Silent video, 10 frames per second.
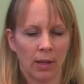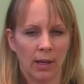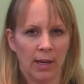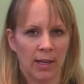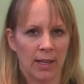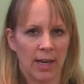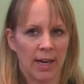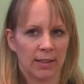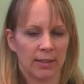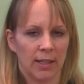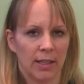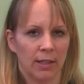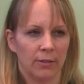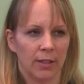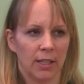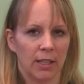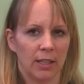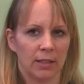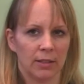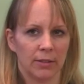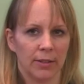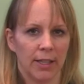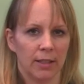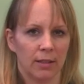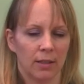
And exhale when the need is great.